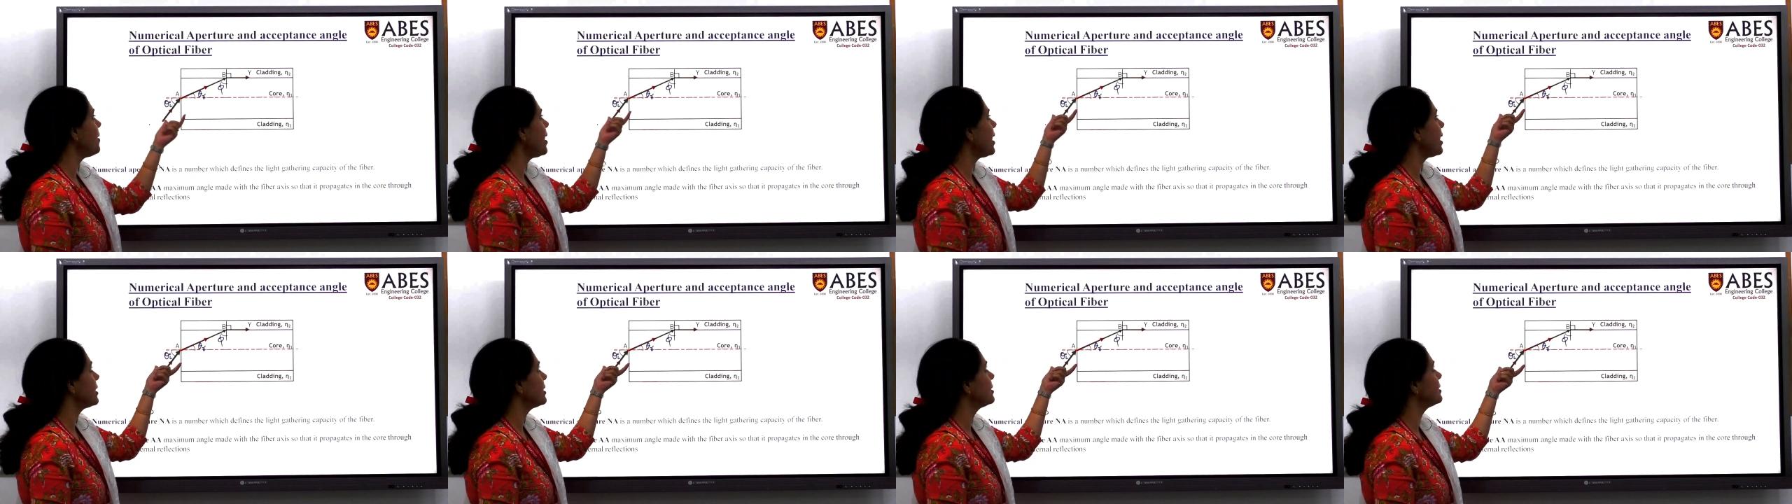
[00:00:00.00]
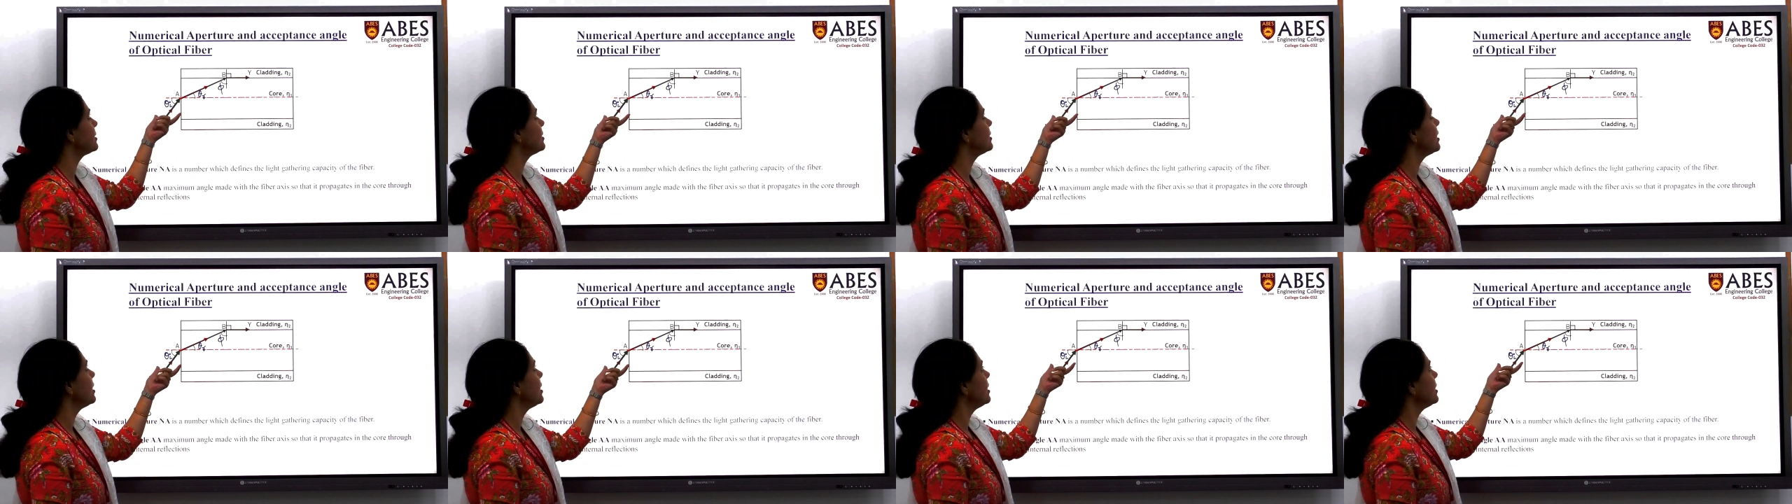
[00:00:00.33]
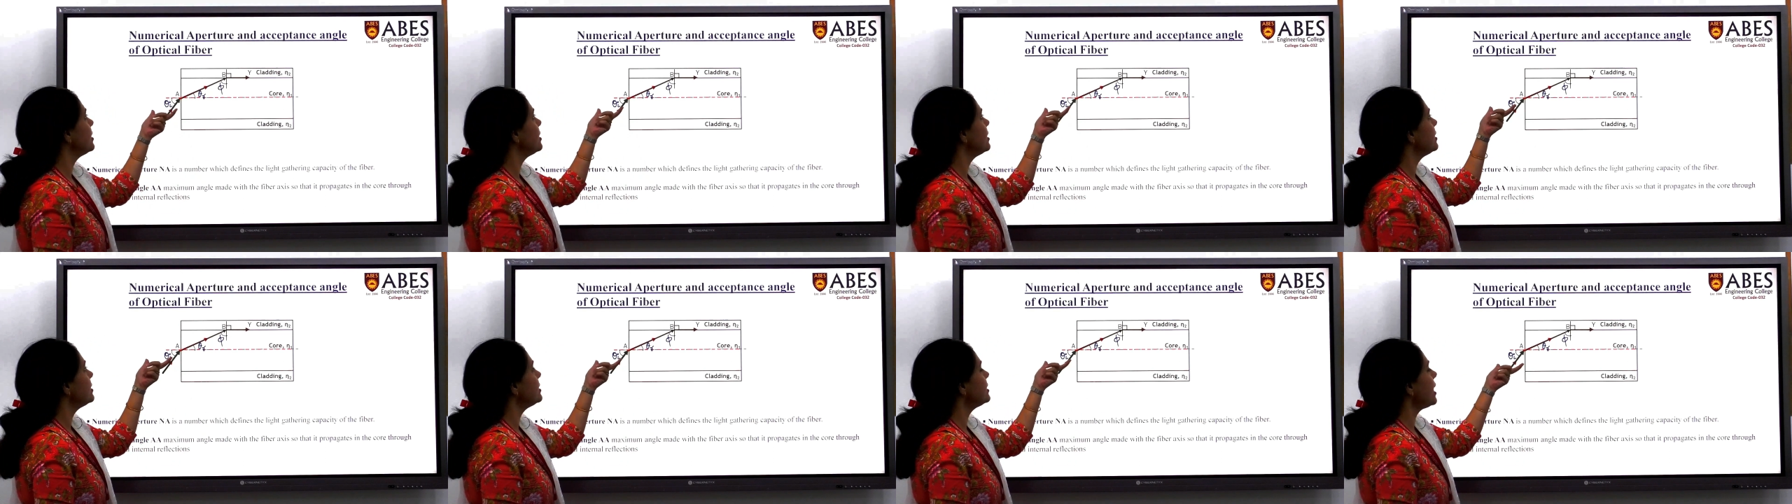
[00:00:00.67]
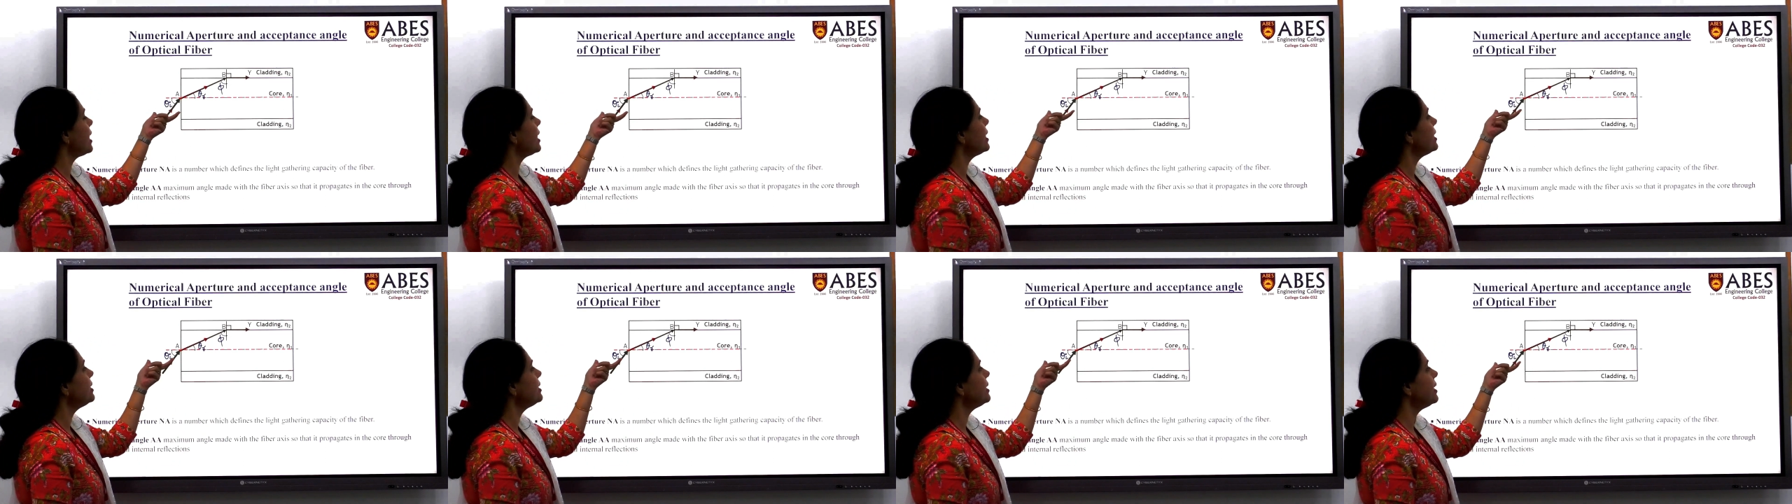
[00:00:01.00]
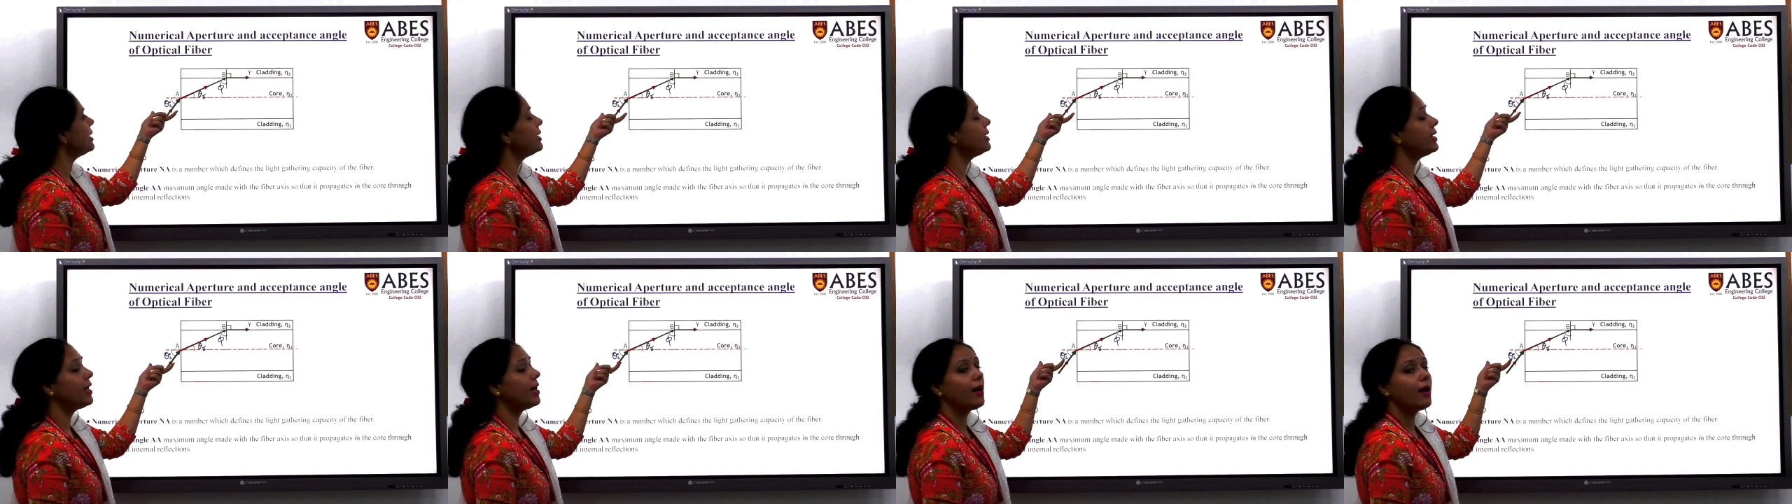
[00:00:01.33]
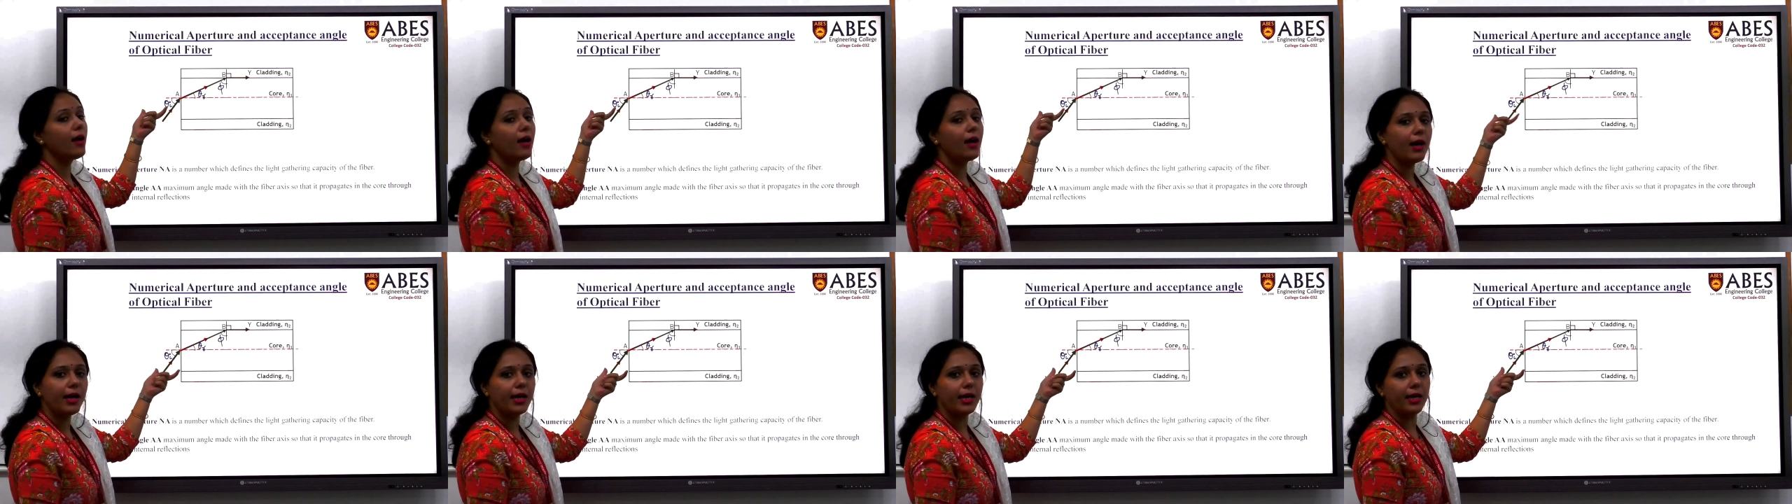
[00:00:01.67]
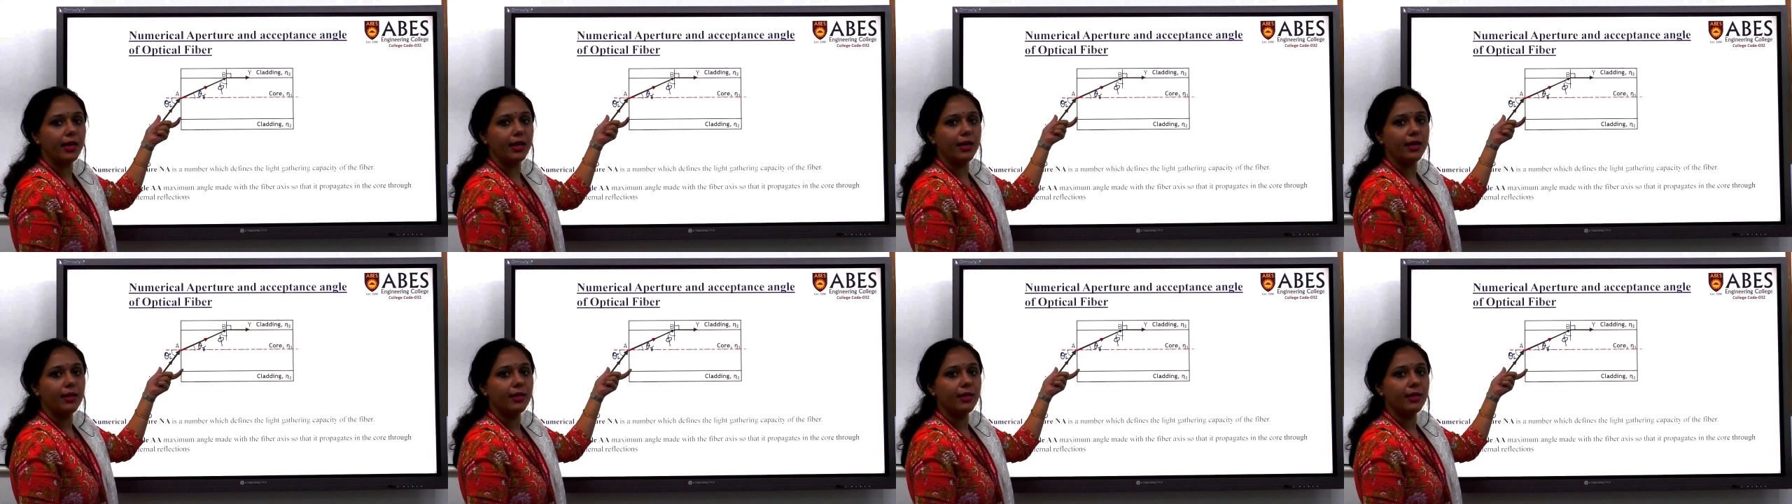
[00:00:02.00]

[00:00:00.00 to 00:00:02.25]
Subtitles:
max, sine theta I,